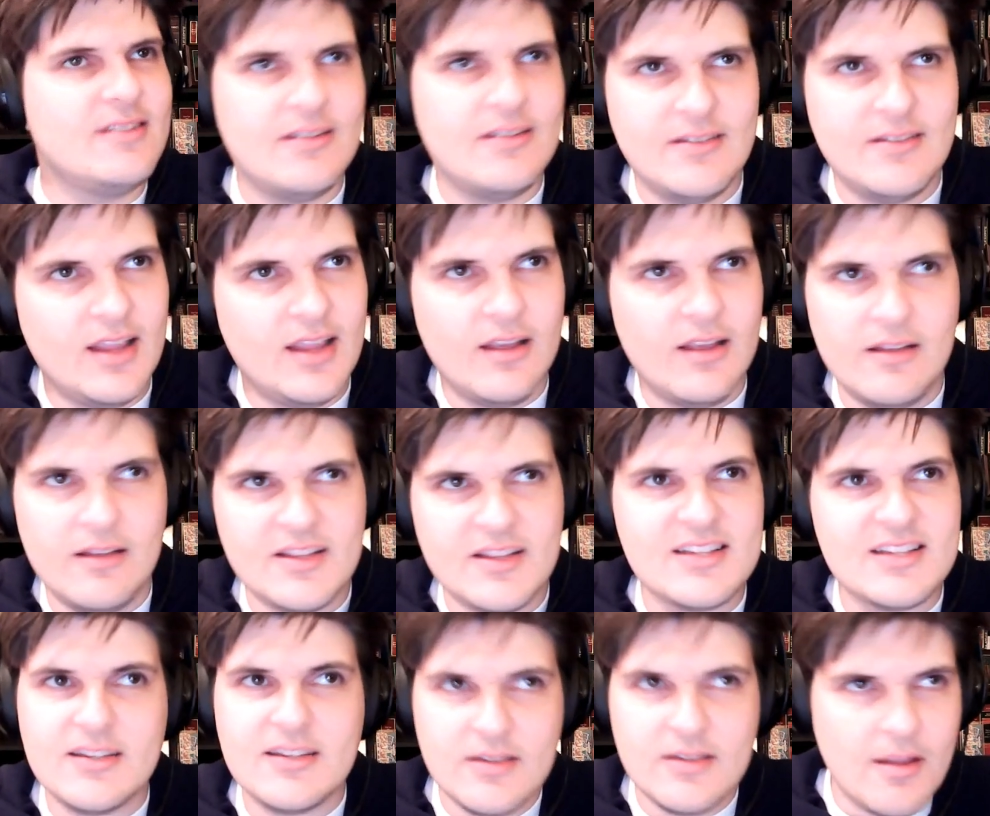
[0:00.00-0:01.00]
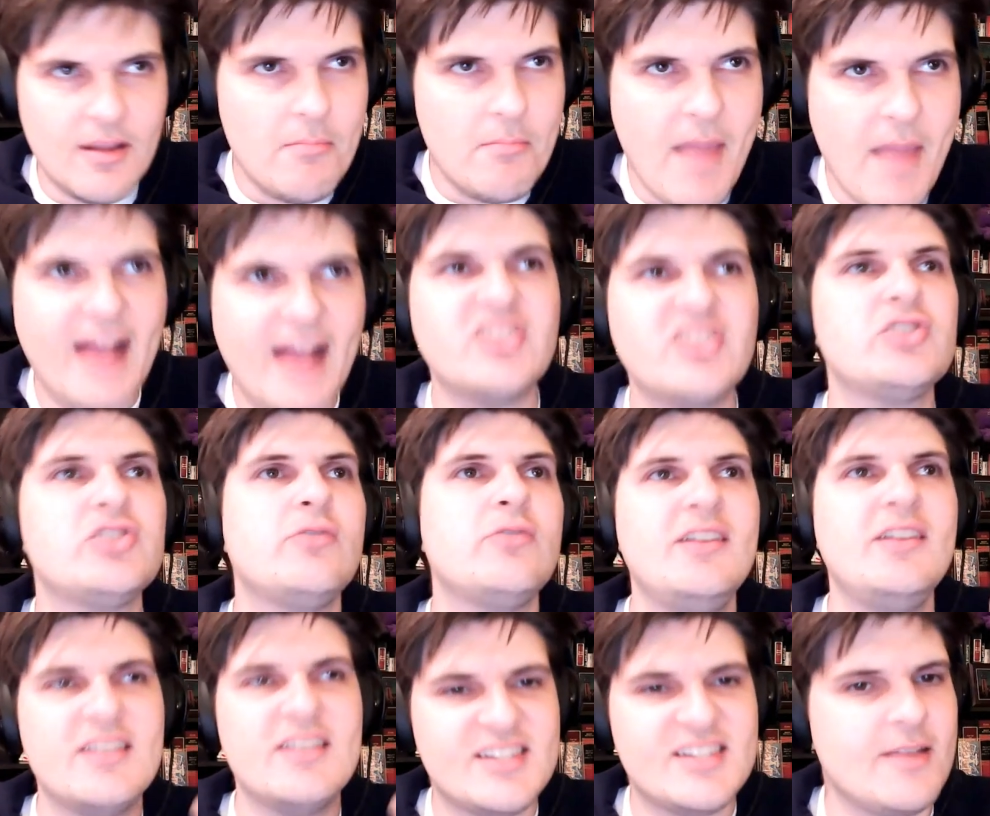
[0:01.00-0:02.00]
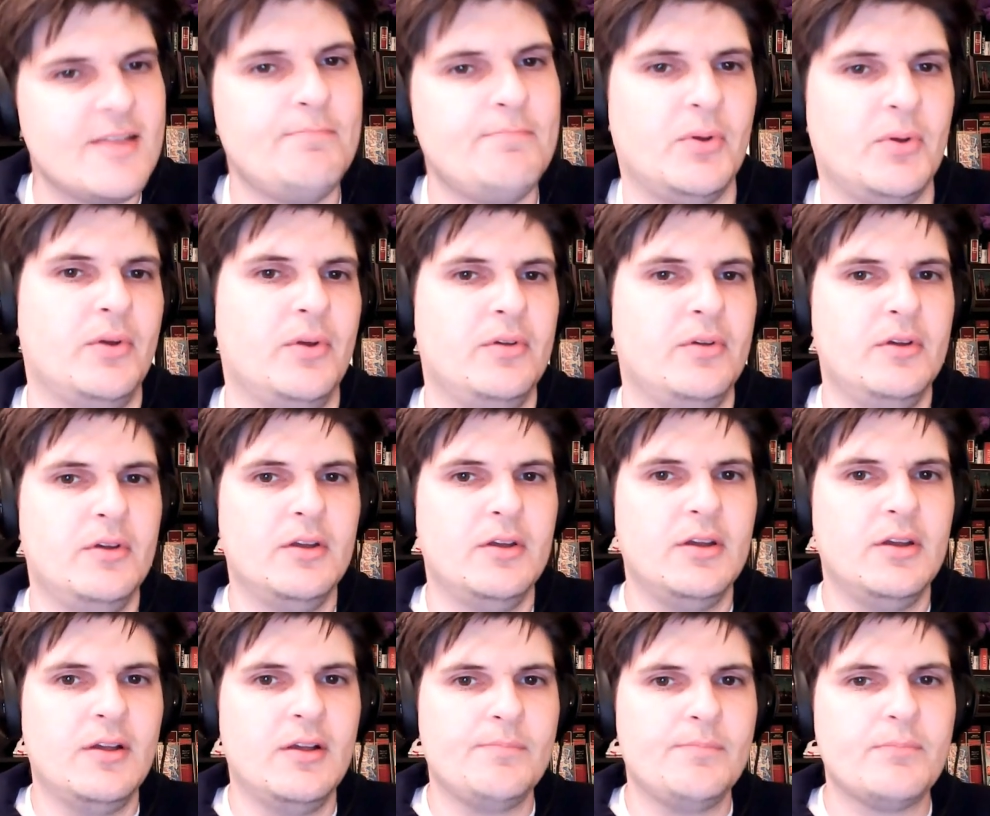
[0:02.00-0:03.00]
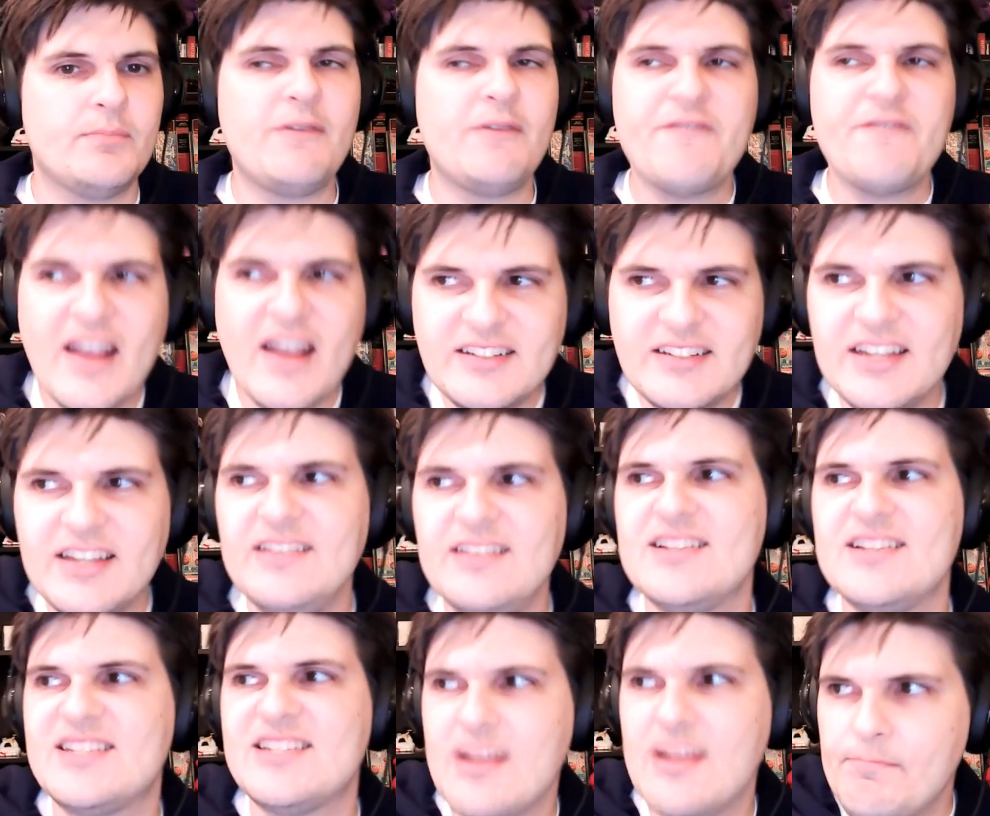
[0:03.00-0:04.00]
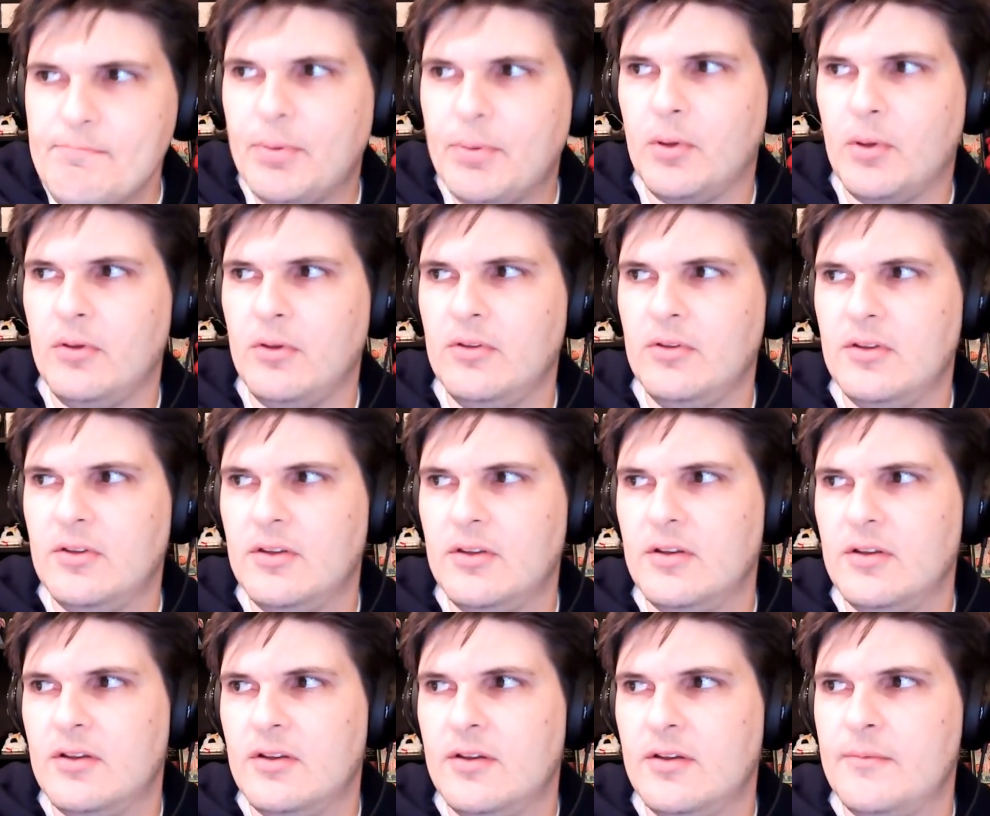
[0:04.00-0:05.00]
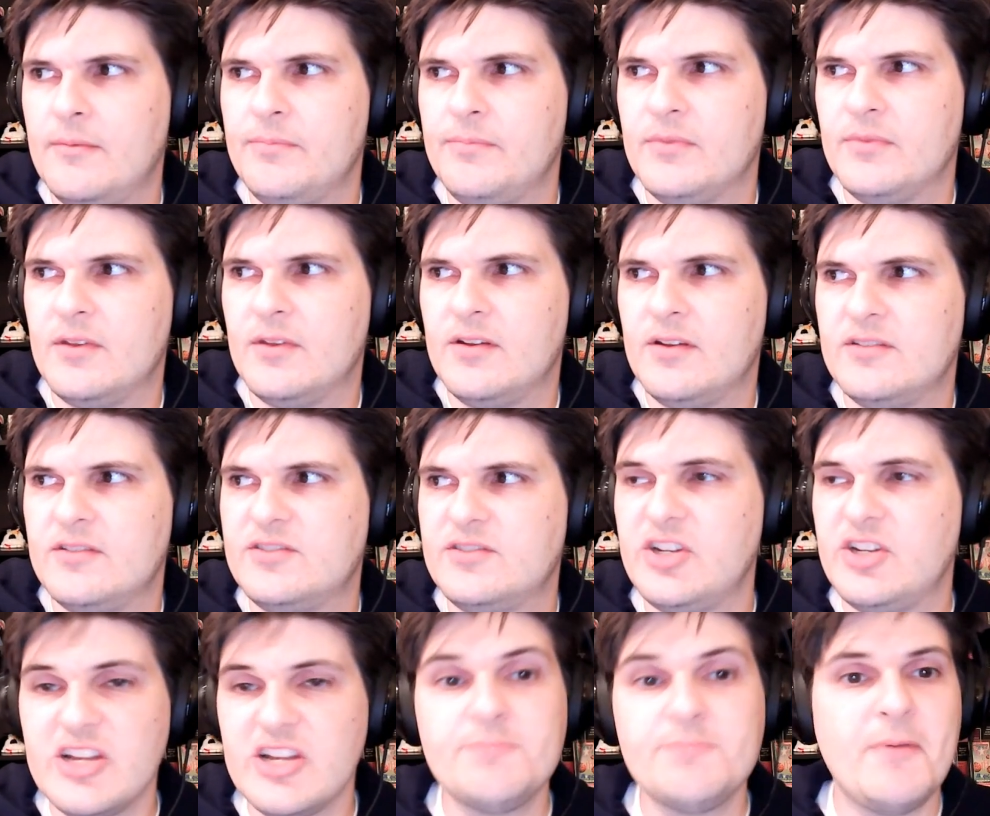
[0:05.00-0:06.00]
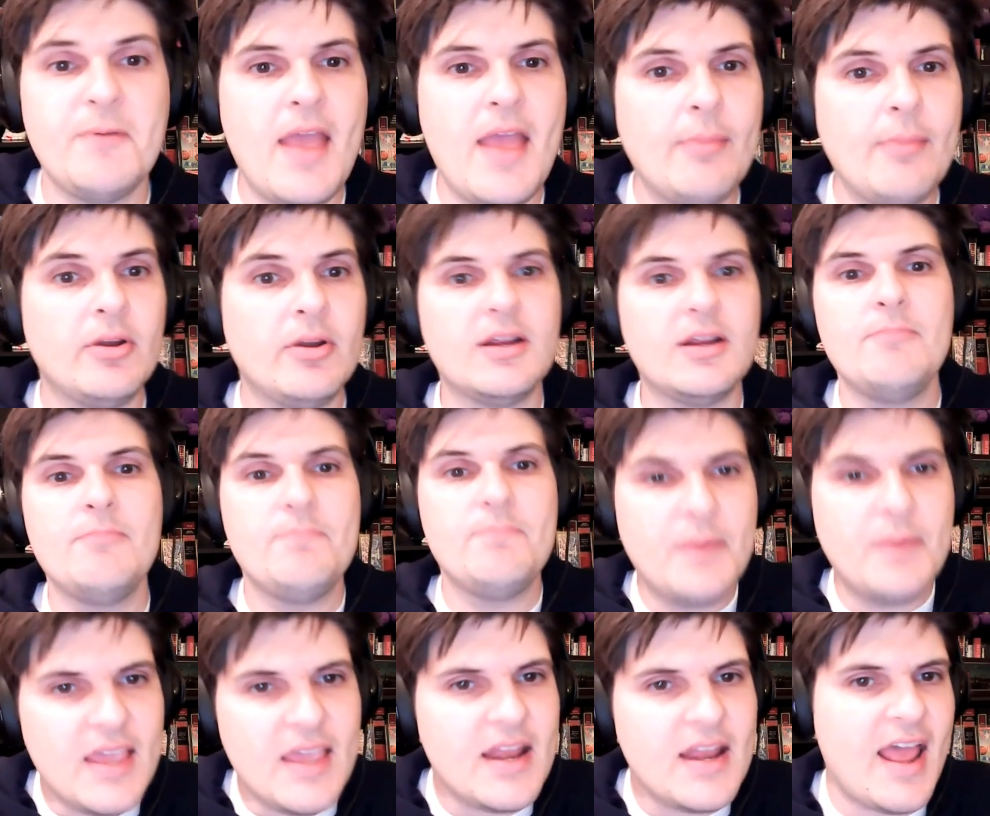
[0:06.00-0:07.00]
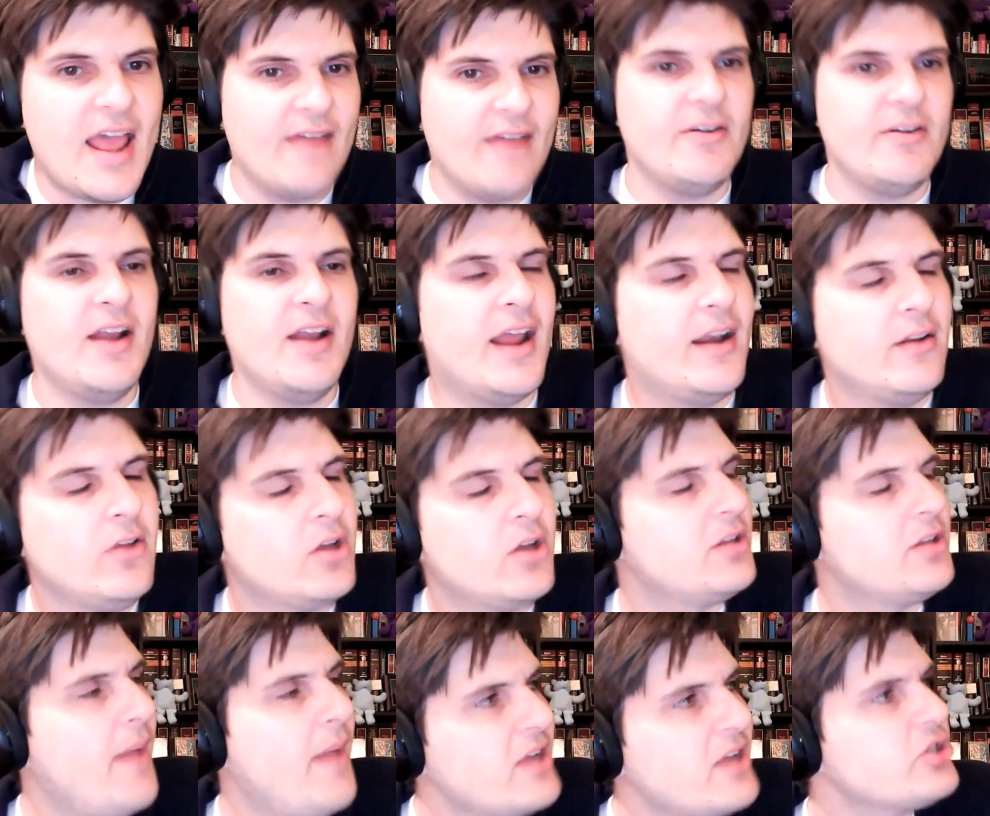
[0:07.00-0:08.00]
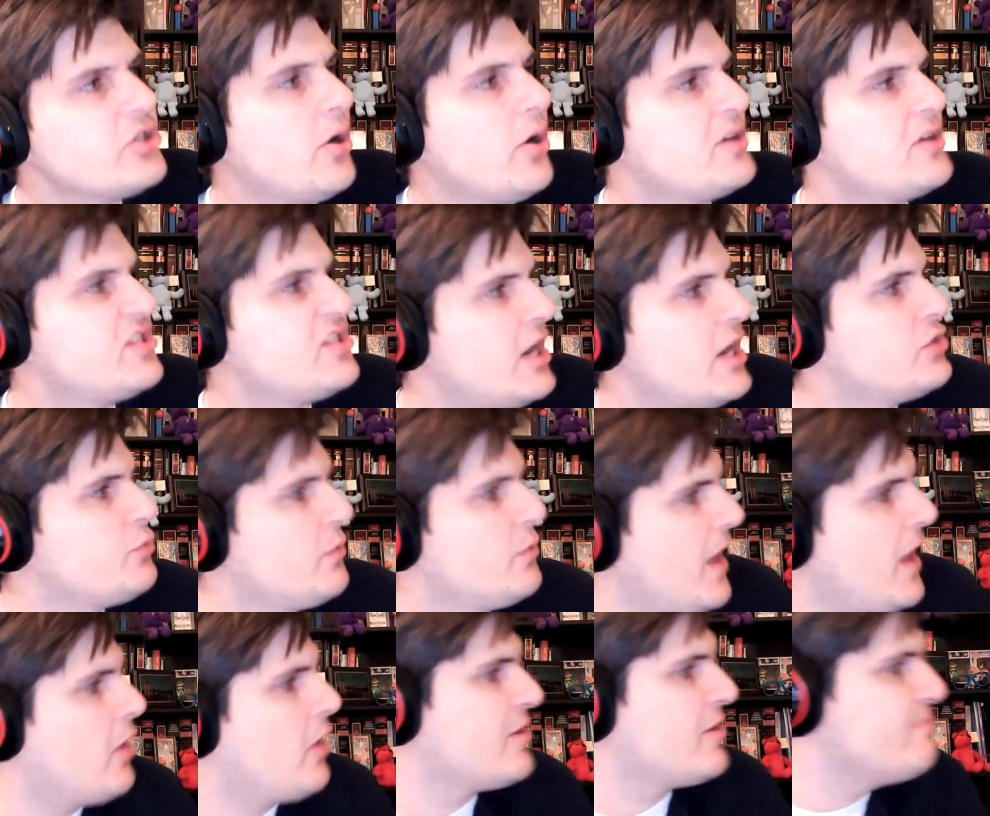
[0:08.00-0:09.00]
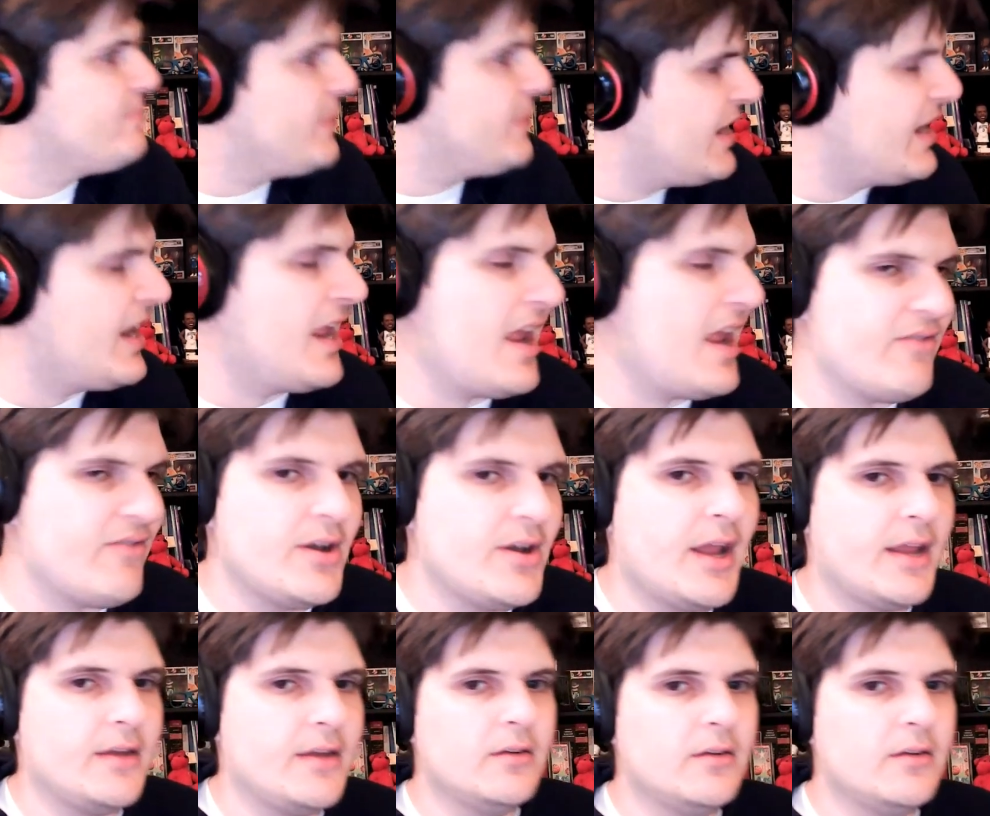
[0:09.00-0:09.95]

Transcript: the mastering the simple, perfecting the simple to just be able to compete every night. And look, the Magic are at a stage where they are competing every night.